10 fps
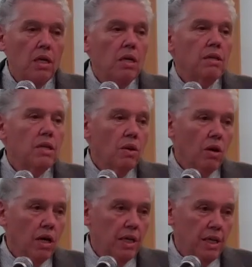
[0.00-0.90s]
the
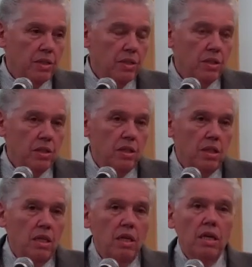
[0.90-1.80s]
audience
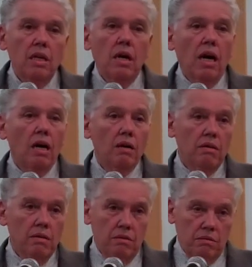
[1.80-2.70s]
in our,
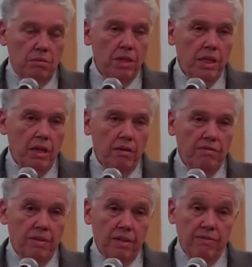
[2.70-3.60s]
we have
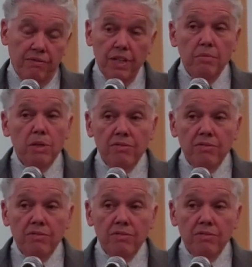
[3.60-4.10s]
freedom of